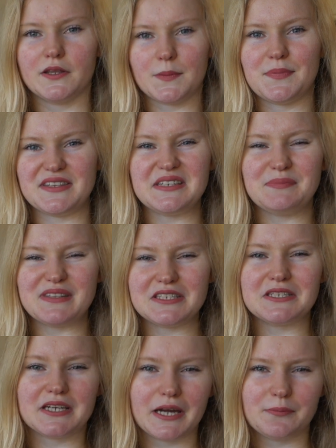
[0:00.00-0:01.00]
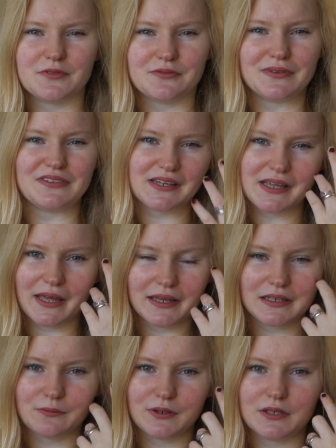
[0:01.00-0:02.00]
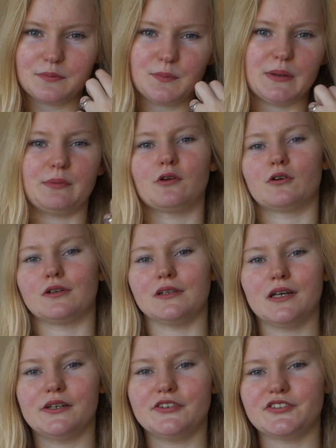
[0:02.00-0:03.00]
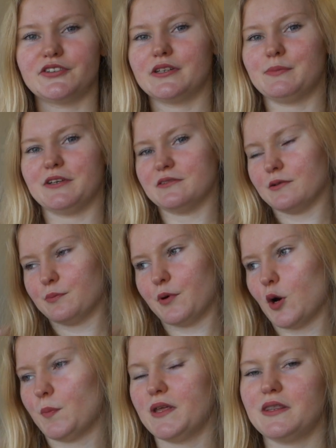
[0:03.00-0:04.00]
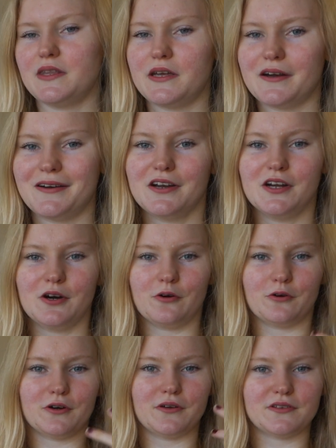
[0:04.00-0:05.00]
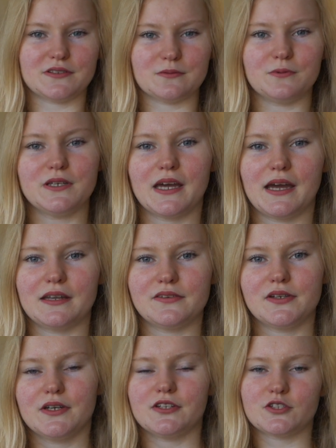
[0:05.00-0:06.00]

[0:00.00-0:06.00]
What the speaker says: The busy times of the day anyway. People are on lunch, so they may as well pop in there, or it's the weekend.